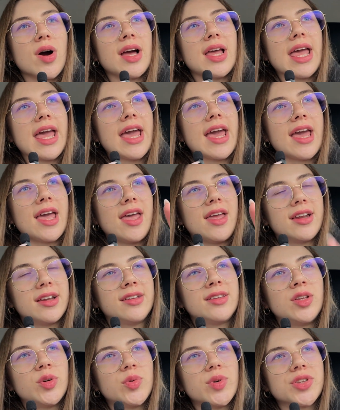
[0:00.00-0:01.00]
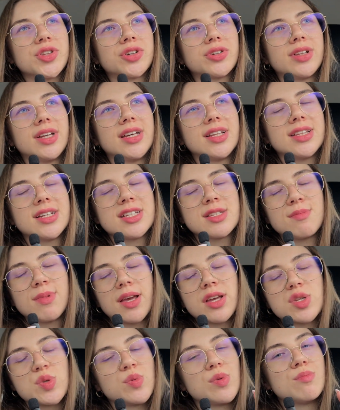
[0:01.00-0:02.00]
I hated the weather like this
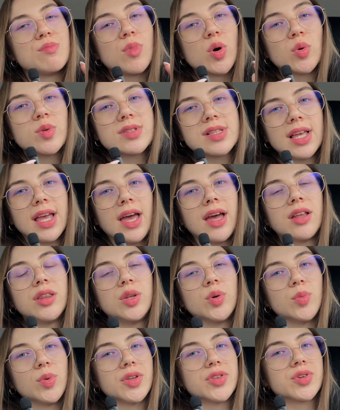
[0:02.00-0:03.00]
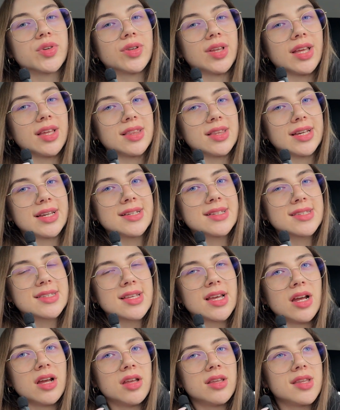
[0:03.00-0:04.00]
because we mostly had the weather like this.
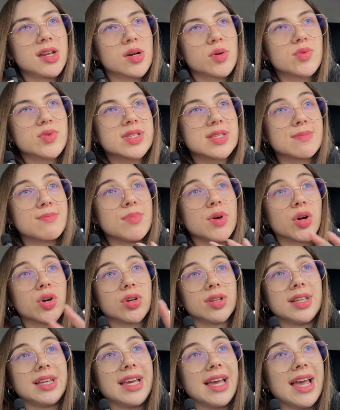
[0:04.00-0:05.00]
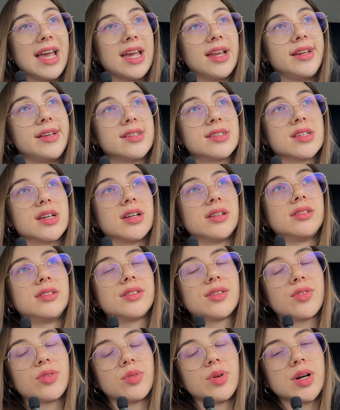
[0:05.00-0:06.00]
There was barely any sun
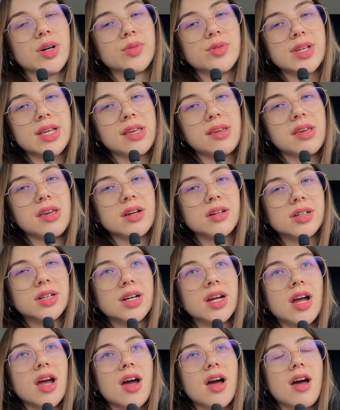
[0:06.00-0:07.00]
throughout the year.